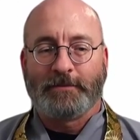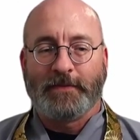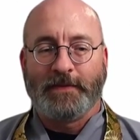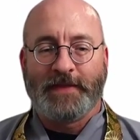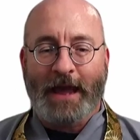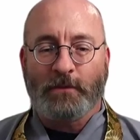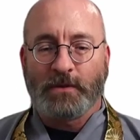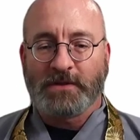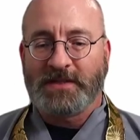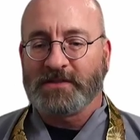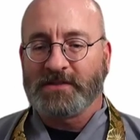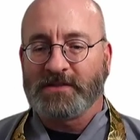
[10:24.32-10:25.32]
That was
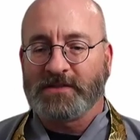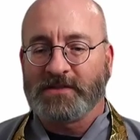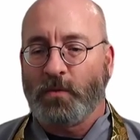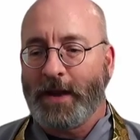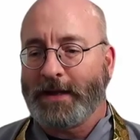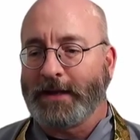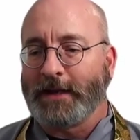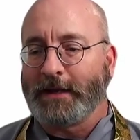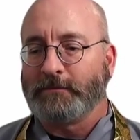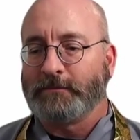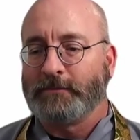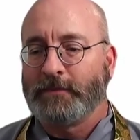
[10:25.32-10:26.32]
his awakening.
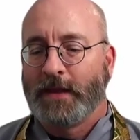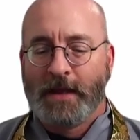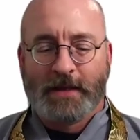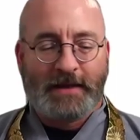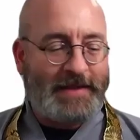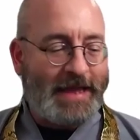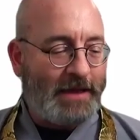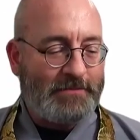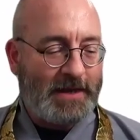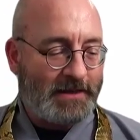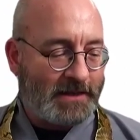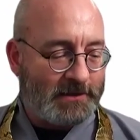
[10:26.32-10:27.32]
Did that
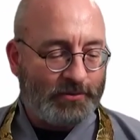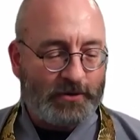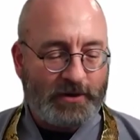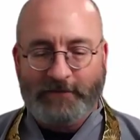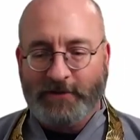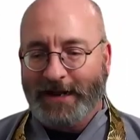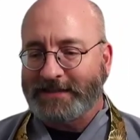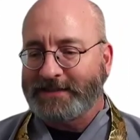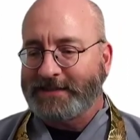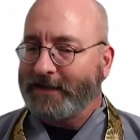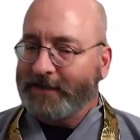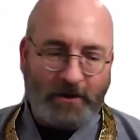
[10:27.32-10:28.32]
mean that the Buddha never got
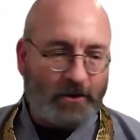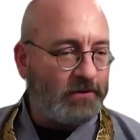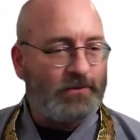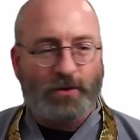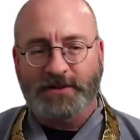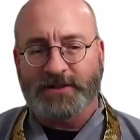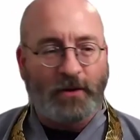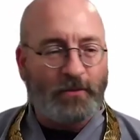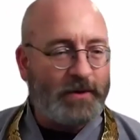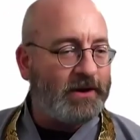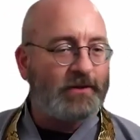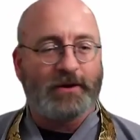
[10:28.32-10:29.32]
sick? No, of course not. We
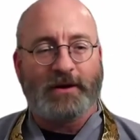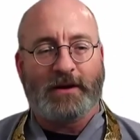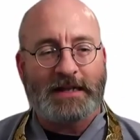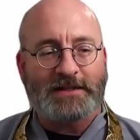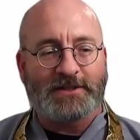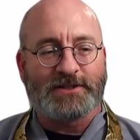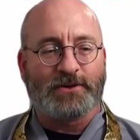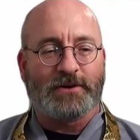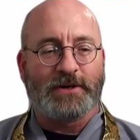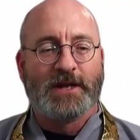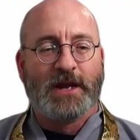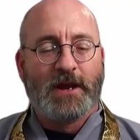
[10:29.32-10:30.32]
know there are lots of
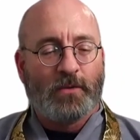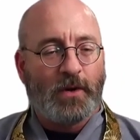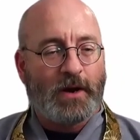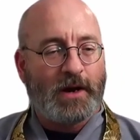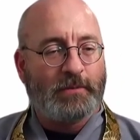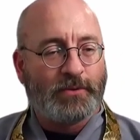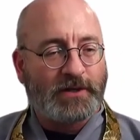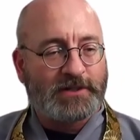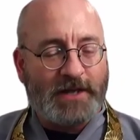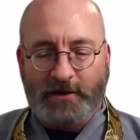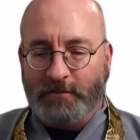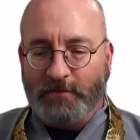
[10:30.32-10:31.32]
stories where Buddha
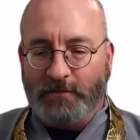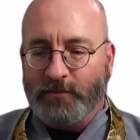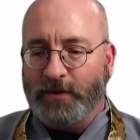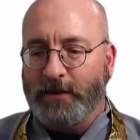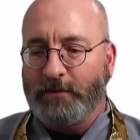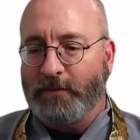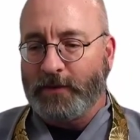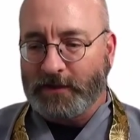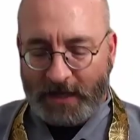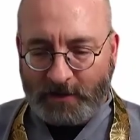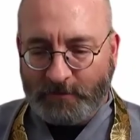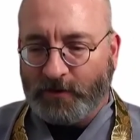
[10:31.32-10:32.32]
Sakyamuni, where
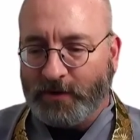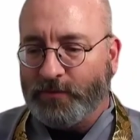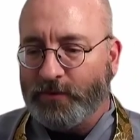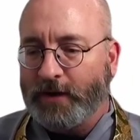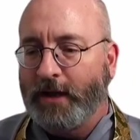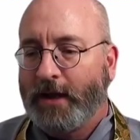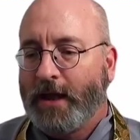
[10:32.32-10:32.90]
Sakyamuni Buddha